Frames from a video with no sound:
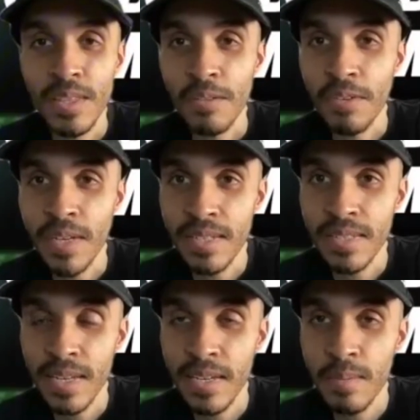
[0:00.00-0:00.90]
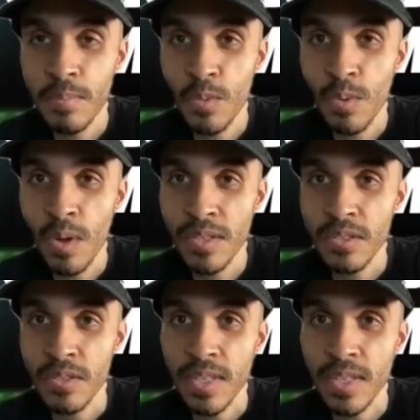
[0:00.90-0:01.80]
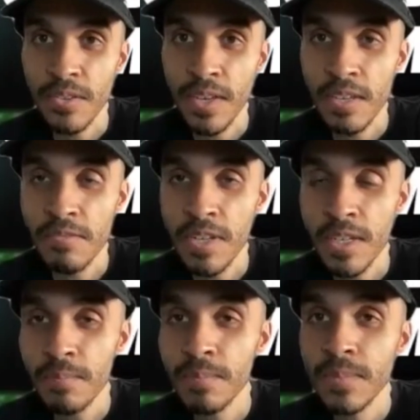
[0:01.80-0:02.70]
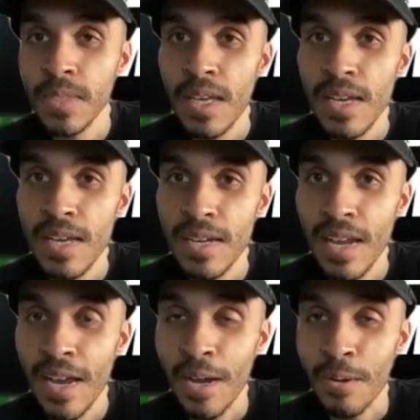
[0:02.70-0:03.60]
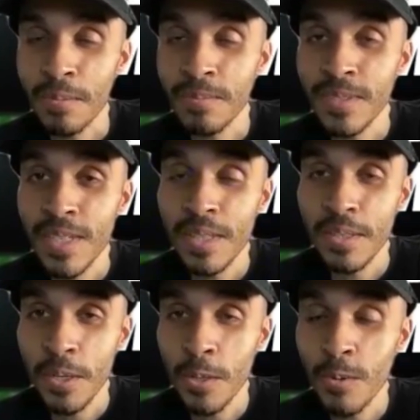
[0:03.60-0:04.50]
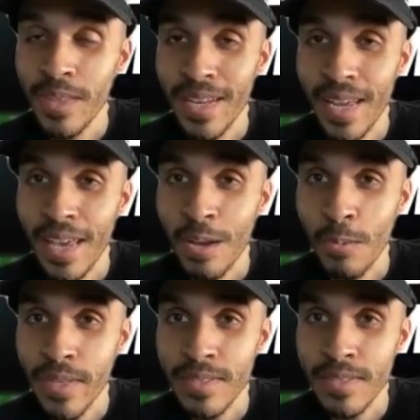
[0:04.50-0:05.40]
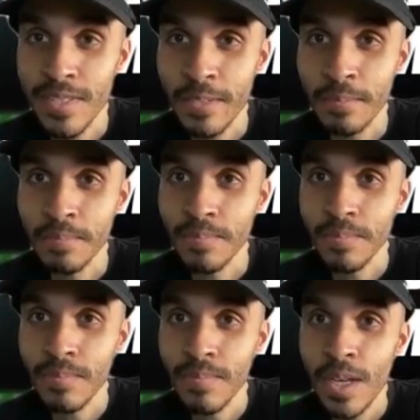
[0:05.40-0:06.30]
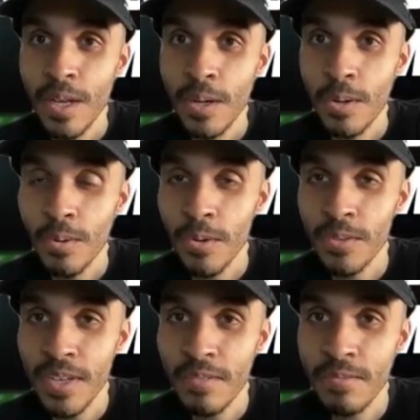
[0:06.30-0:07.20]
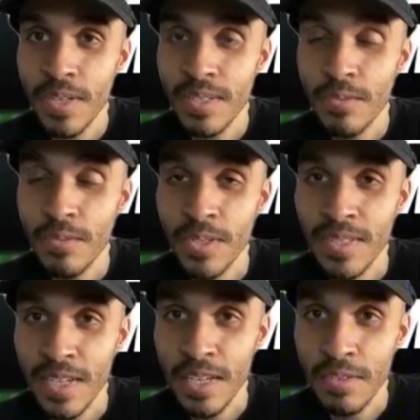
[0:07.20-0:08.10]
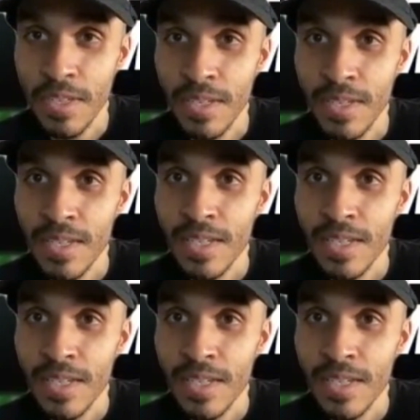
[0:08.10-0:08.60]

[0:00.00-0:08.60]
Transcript: That'd be an exciting game to watch on Saturday evening. Now, the other one that I can't wait to see, Notre Dame versus Navy.